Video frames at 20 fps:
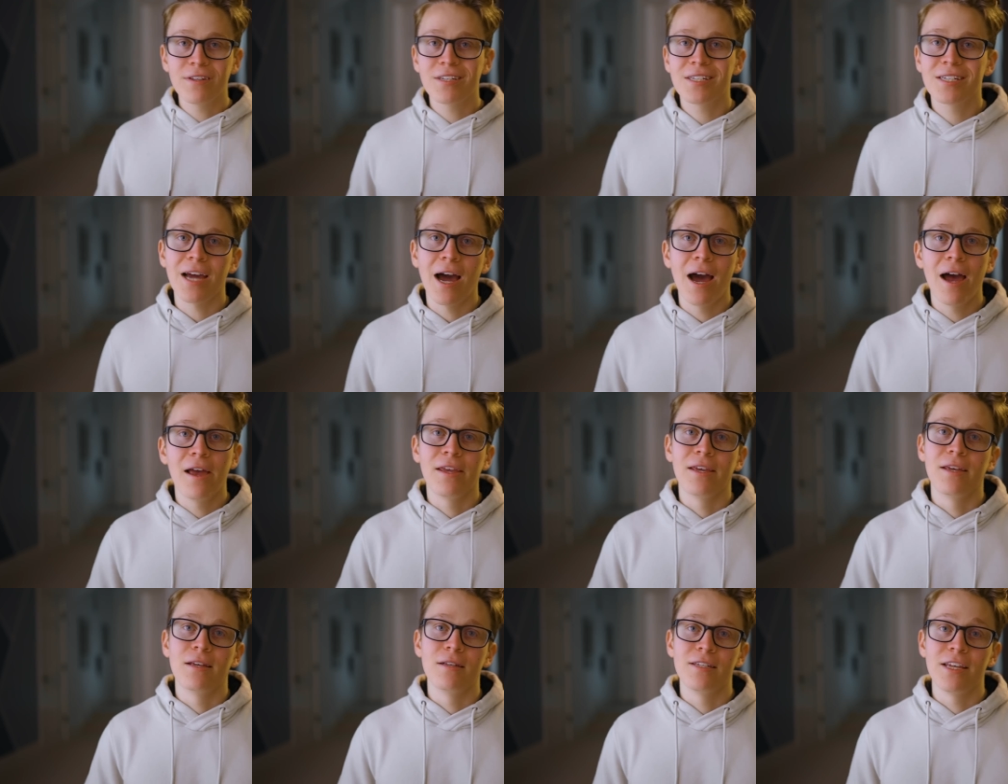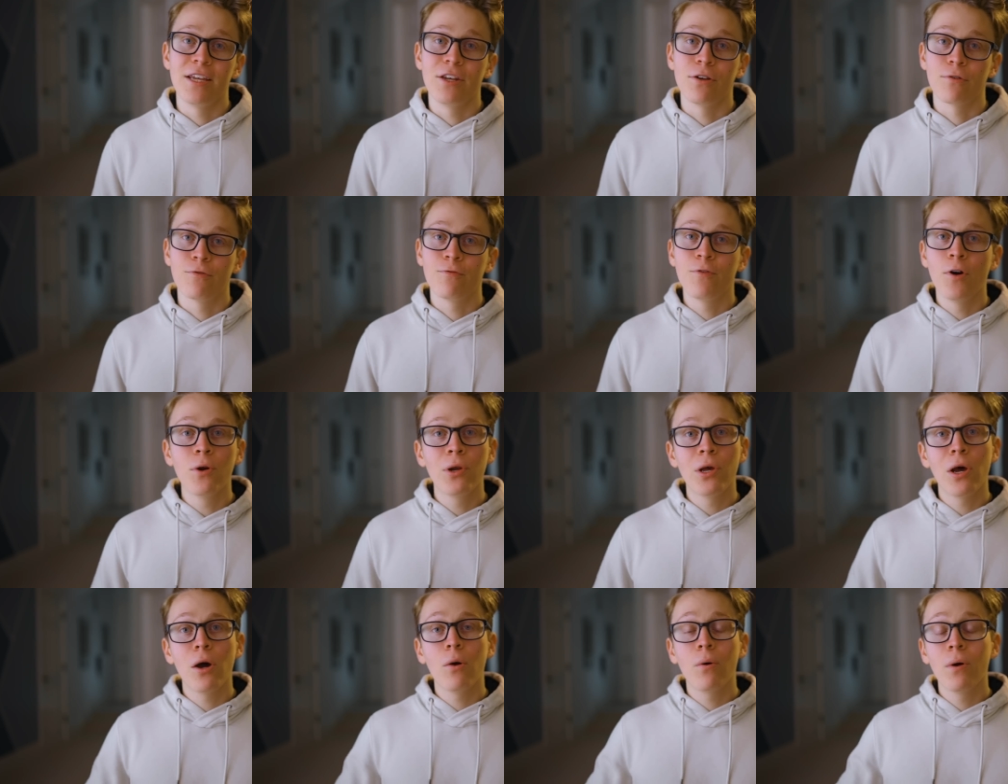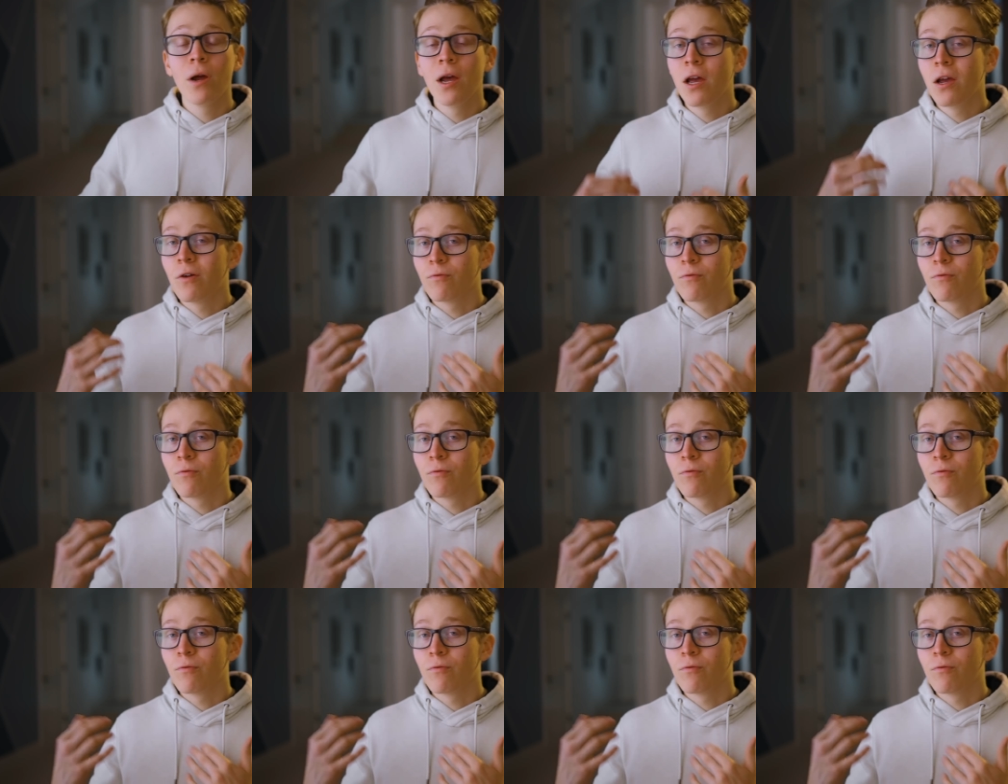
the sky is in your photo,